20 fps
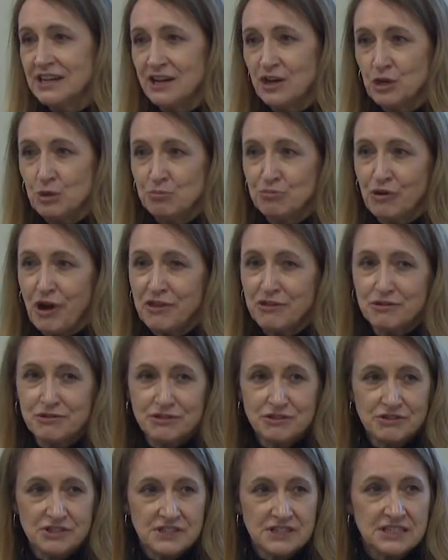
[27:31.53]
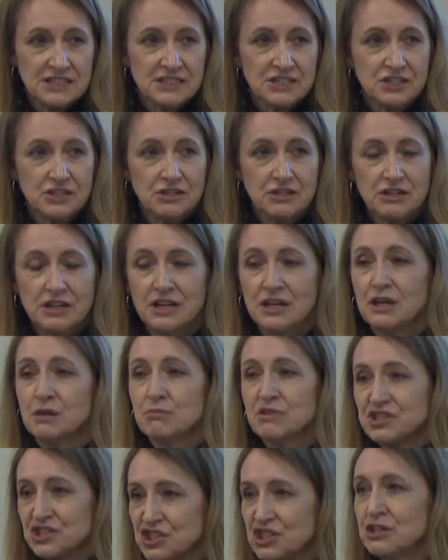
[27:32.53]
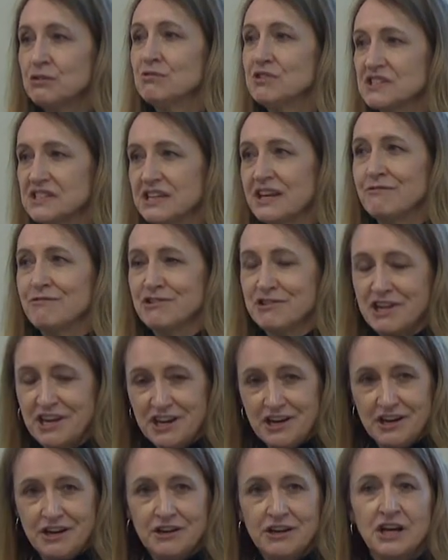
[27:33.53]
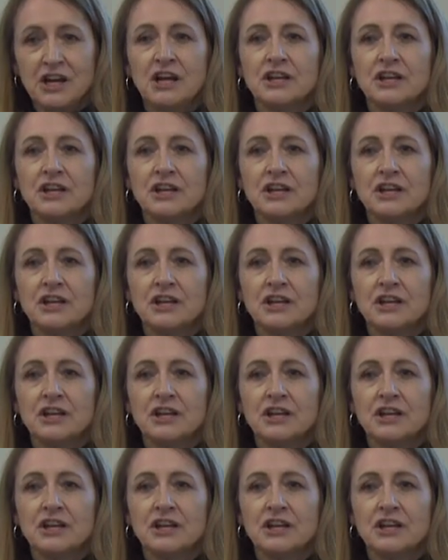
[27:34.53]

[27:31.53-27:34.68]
her brother, and her sister, but she was never there.